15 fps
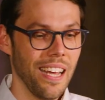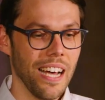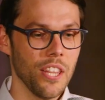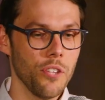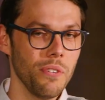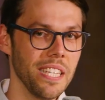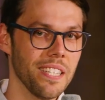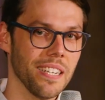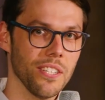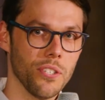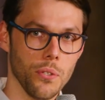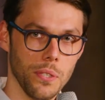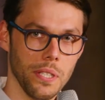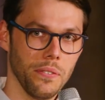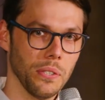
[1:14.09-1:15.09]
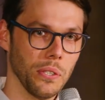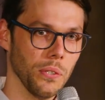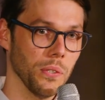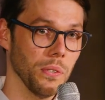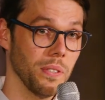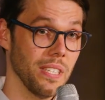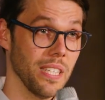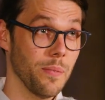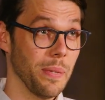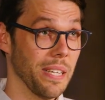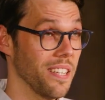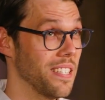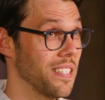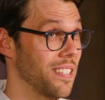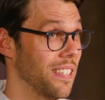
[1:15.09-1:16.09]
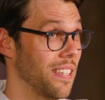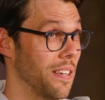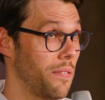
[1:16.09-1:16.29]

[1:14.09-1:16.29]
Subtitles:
And the reason it's so difficult is because